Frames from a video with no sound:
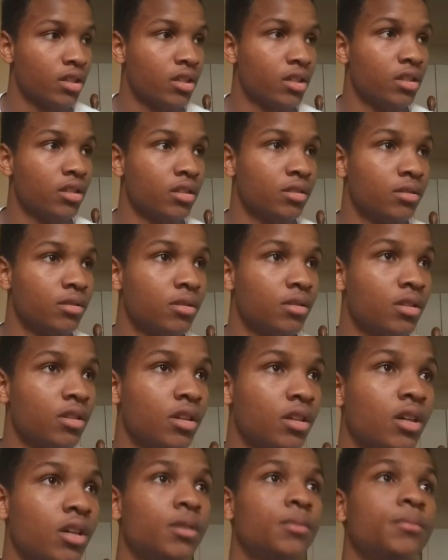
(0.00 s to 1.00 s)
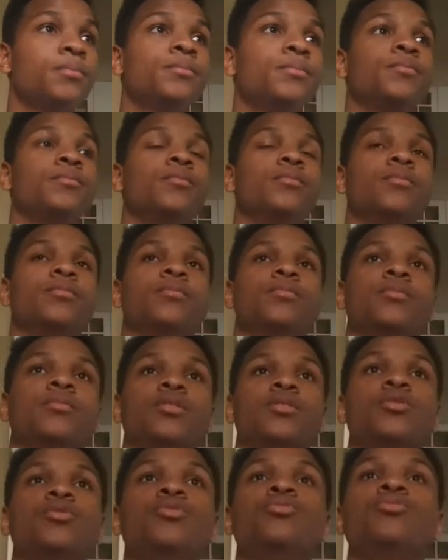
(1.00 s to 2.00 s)
people. Yeah. Um
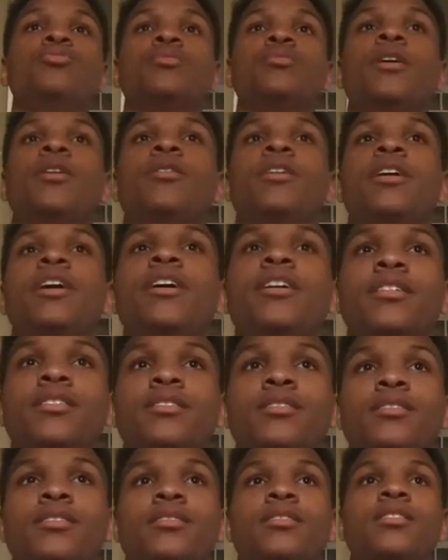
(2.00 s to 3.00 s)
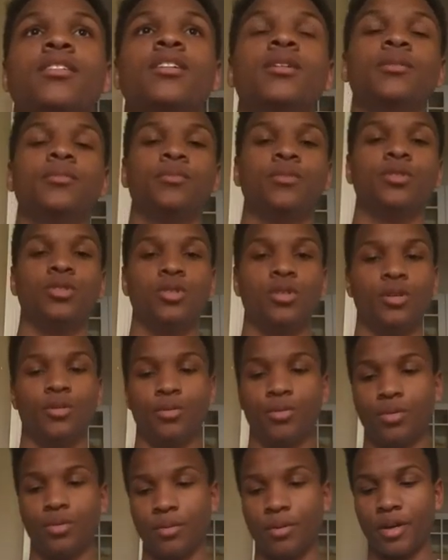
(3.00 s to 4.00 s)
news about X. Um, you know,
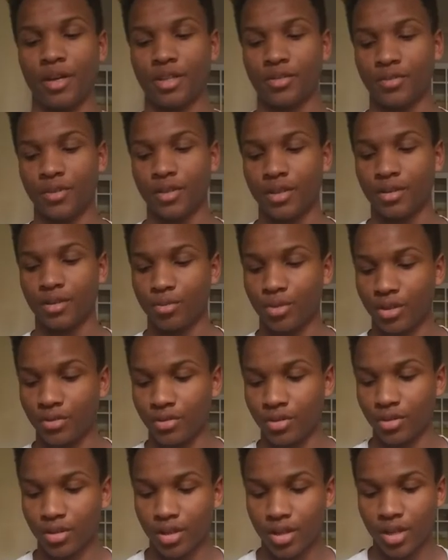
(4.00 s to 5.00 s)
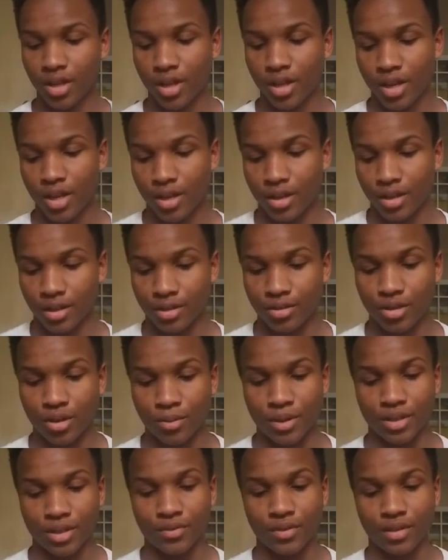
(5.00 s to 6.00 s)
x or whatever. You know
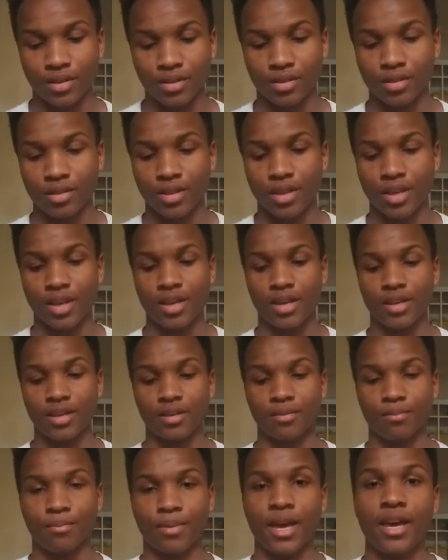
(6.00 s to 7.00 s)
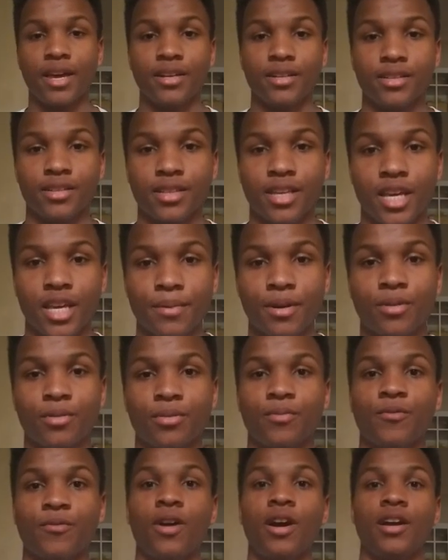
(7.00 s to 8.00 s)
x And that just came
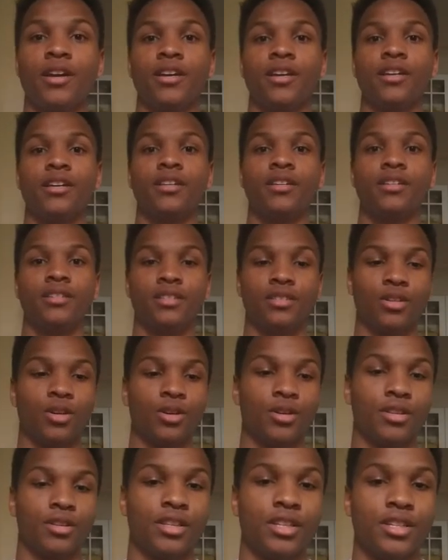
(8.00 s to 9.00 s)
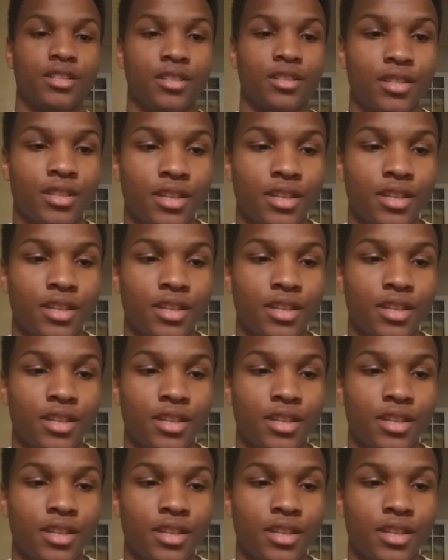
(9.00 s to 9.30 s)
out Friday. Just heard, listen